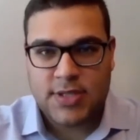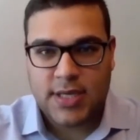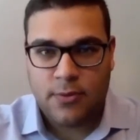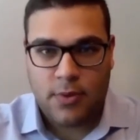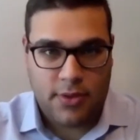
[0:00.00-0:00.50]

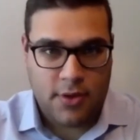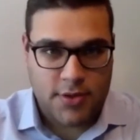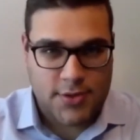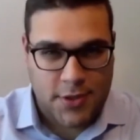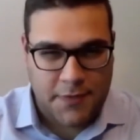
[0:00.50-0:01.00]
said with the
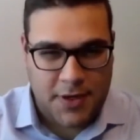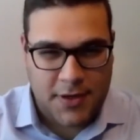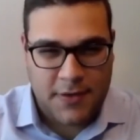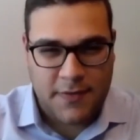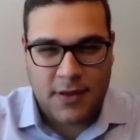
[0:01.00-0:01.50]

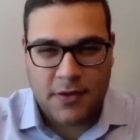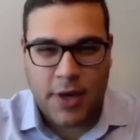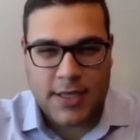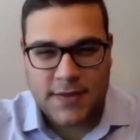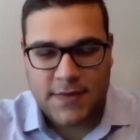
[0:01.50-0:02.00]
conservative and the
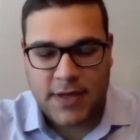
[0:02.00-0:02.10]
aggressive